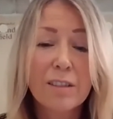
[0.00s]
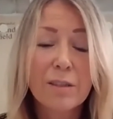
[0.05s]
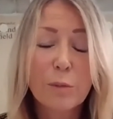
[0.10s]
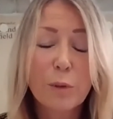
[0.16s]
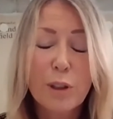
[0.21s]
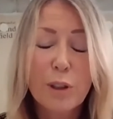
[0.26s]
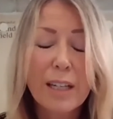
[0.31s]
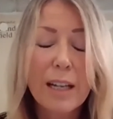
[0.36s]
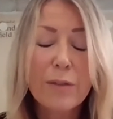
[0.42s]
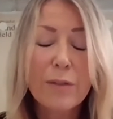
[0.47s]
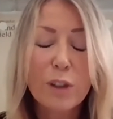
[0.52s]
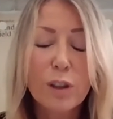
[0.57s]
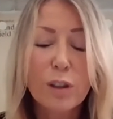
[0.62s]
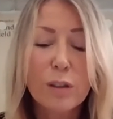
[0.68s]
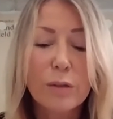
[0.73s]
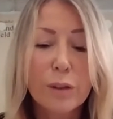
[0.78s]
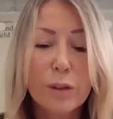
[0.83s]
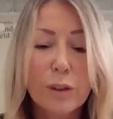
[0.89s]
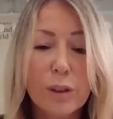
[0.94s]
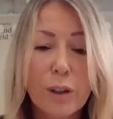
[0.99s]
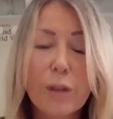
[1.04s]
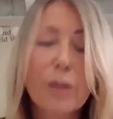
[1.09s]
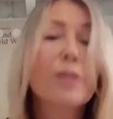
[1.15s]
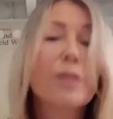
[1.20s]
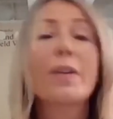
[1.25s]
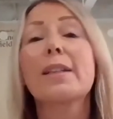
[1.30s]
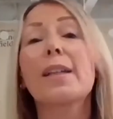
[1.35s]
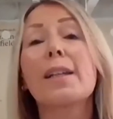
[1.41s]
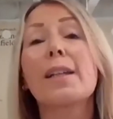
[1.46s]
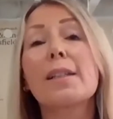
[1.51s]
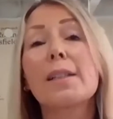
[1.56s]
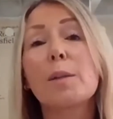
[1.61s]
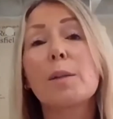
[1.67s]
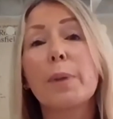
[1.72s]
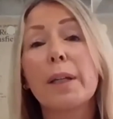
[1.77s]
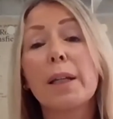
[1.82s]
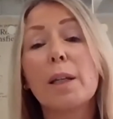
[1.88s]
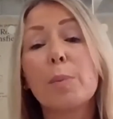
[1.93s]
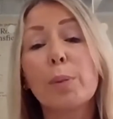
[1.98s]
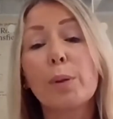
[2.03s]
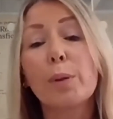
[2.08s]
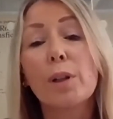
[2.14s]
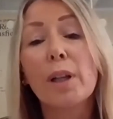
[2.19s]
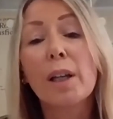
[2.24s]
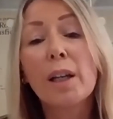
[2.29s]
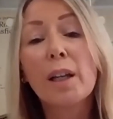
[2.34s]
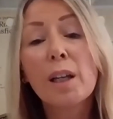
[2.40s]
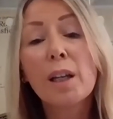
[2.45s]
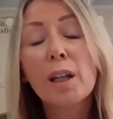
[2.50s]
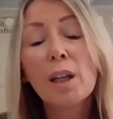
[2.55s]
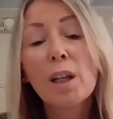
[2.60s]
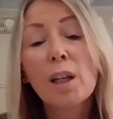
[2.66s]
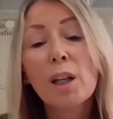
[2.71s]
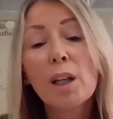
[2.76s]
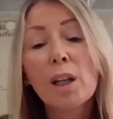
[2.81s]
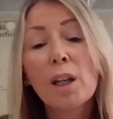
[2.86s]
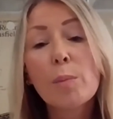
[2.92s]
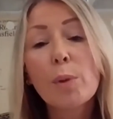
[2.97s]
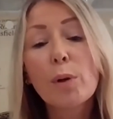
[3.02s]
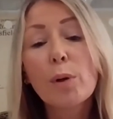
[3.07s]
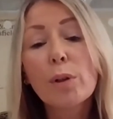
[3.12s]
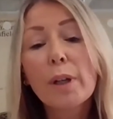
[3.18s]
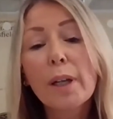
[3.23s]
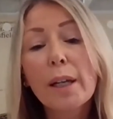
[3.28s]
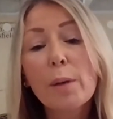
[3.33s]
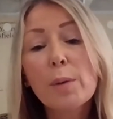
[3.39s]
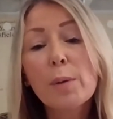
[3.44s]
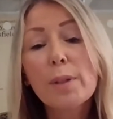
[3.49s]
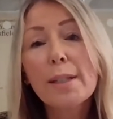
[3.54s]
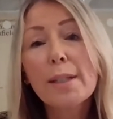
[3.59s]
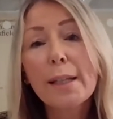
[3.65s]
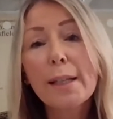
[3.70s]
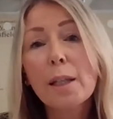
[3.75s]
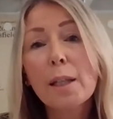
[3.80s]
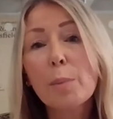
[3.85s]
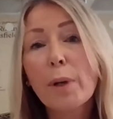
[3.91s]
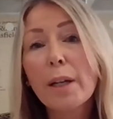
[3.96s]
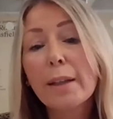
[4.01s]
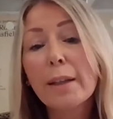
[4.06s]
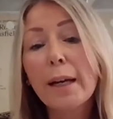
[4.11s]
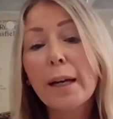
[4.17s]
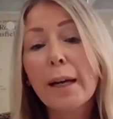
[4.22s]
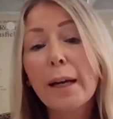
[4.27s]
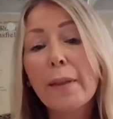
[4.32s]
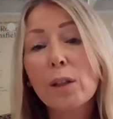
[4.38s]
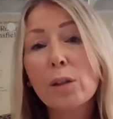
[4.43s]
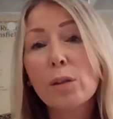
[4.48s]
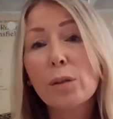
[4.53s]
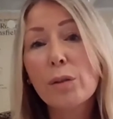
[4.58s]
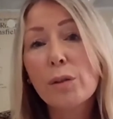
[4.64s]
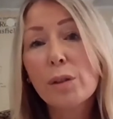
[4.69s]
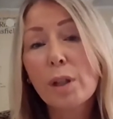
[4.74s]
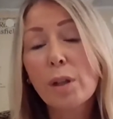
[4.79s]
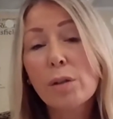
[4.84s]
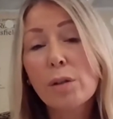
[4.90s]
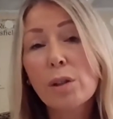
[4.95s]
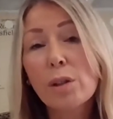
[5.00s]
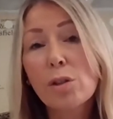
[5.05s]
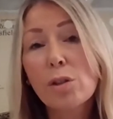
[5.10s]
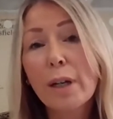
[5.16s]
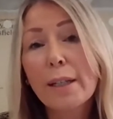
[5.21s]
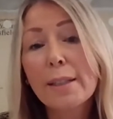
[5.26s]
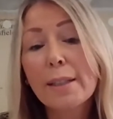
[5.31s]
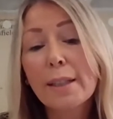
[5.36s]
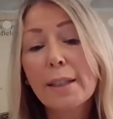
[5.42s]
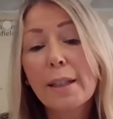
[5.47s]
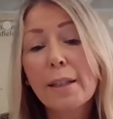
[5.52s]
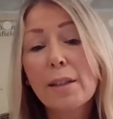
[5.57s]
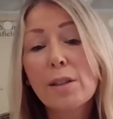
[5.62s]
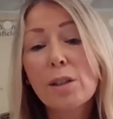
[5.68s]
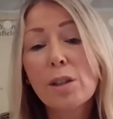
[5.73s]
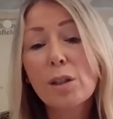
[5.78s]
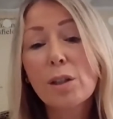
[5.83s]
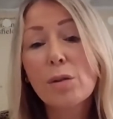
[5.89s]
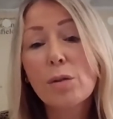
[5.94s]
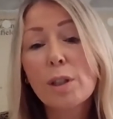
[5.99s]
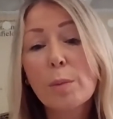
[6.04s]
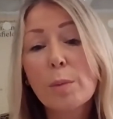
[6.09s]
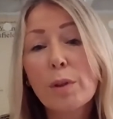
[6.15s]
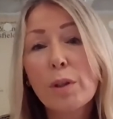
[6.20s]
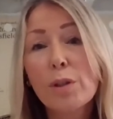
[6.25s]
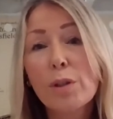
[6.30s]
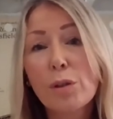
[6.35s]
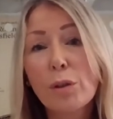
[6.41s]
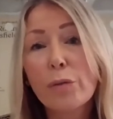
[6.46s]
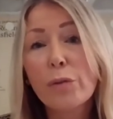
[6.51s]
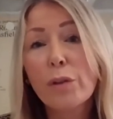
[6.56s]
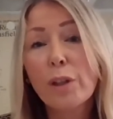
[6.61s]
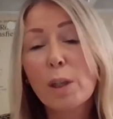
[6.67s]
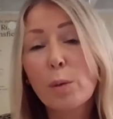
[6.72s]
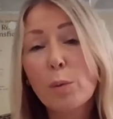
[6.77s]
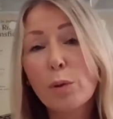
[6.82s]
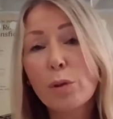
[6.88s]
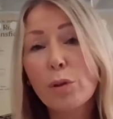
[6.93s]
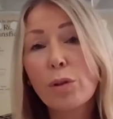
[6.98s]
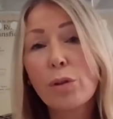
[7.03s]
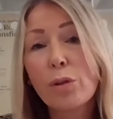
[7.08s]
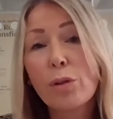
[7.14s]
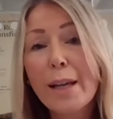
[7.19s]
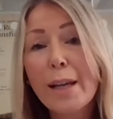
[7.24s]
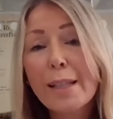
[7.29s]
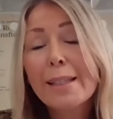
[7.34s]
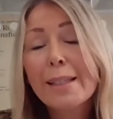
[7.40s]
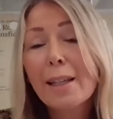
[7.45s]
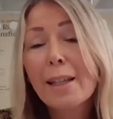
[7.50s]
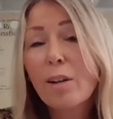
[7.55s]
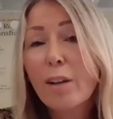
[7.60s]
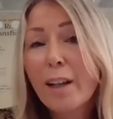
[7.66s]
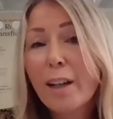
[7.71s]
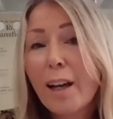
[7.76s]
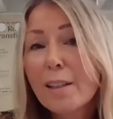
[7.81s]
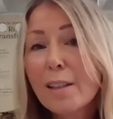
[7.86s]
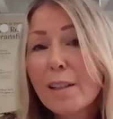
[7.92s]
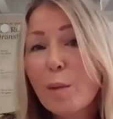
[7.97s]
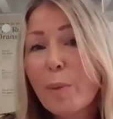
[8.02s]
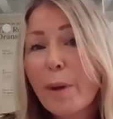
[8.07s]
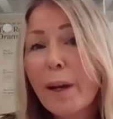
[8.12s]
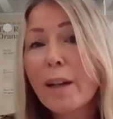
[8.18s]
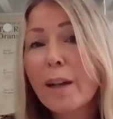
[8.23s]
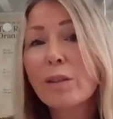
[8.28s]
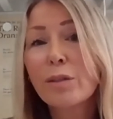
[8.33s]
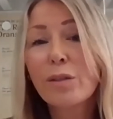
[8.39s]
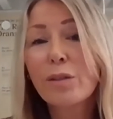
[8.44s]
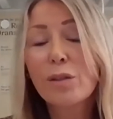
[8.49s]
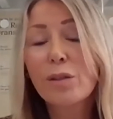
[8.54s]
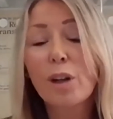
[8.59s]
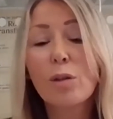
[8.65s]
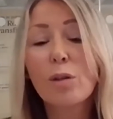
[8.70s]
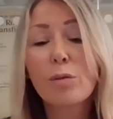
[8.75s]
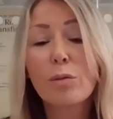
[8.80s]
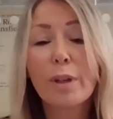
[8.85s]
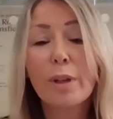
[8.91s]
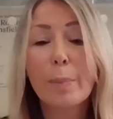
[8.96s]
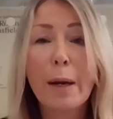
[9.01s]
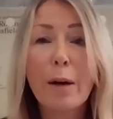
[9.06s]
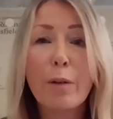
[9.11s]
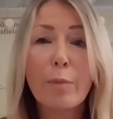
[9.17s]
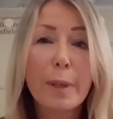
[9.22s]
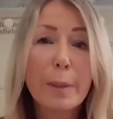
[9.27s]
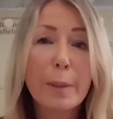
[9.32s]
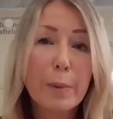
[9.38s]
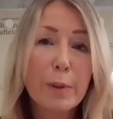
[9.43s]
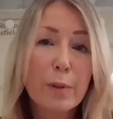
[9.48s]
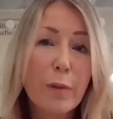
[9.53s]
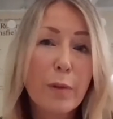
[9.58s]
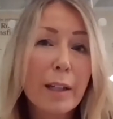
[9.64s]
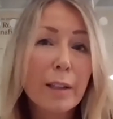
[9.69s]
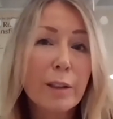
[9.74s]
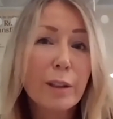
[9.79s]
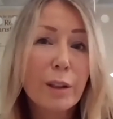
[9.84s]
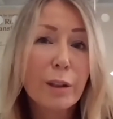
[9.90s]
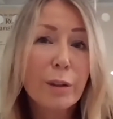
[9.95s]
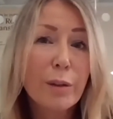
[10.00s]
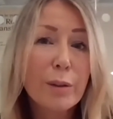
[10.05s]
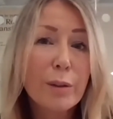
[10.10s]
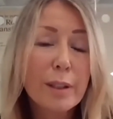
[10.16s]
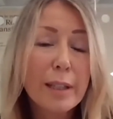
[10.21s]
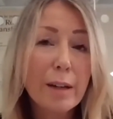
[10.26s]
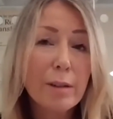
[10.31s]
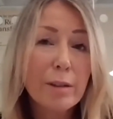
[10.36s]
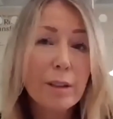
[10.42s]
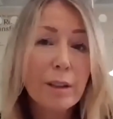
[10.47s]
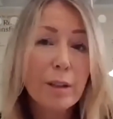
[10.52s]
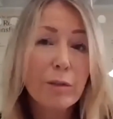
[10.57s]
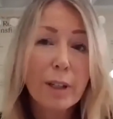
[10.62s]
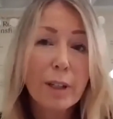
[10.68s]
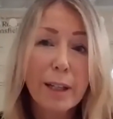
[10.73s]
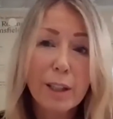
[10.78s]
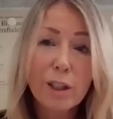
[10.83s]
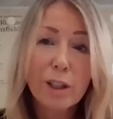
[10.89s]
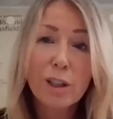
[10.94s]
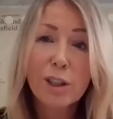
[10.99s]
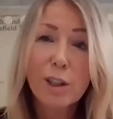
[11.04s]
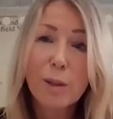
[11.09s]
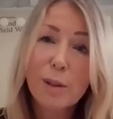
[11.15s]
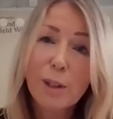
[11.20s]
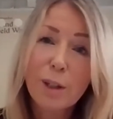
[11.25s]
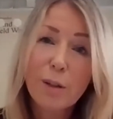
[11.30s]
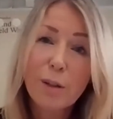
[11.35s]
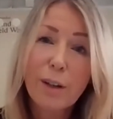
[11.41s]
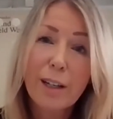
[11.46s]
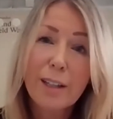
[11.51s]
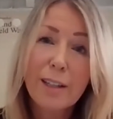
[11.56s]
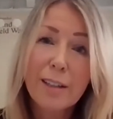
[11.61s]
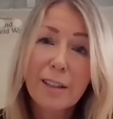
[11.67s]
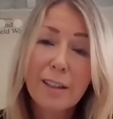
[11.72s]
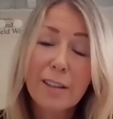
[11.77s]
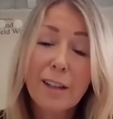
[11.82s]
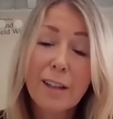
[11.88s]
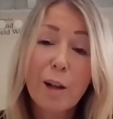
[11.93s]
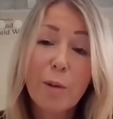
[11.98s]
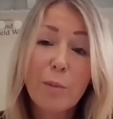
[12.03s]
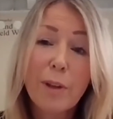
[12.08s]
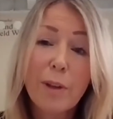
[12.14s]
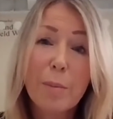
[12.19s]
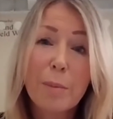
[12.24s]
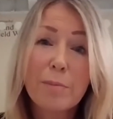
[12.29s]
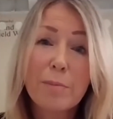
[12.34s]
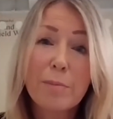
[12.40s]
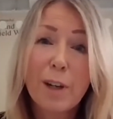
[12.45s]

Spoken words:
could never cover all of those fantastic people. But it was to celebrate that, and then also to try and dig into some of the stuff that you wouldn't necessarily ask about. So about people's values, how did the relationships they created help them